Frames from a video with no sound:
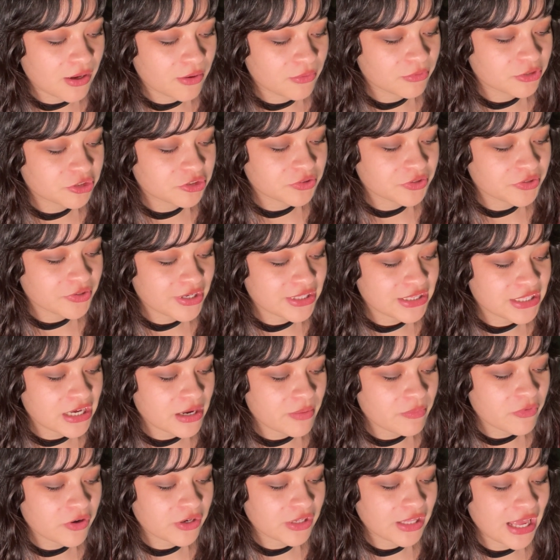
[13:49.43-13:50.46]
Which one do I think
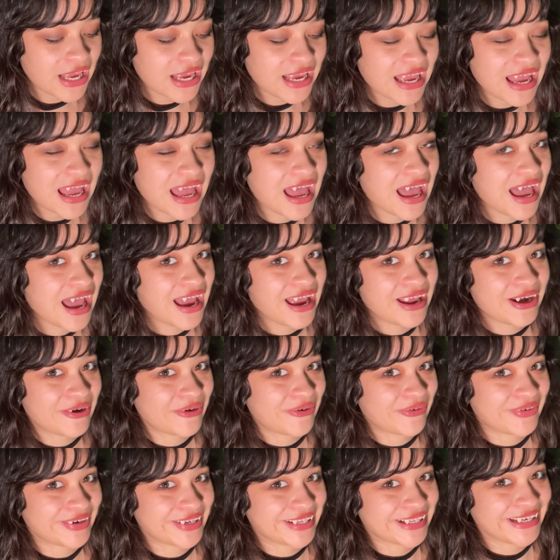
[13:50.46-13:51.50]
I'm more like? I
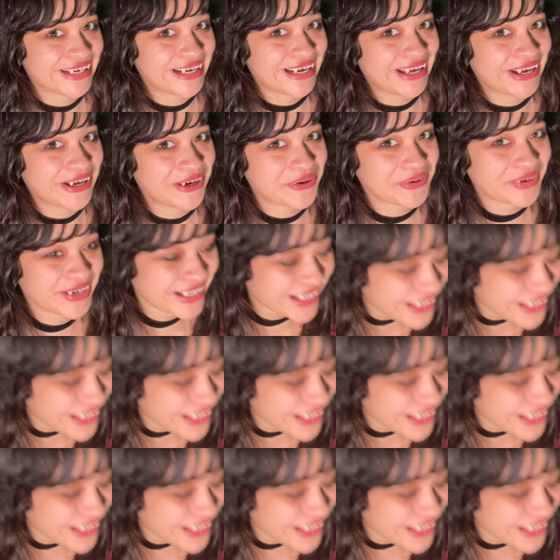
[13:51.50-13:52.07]
don't really know.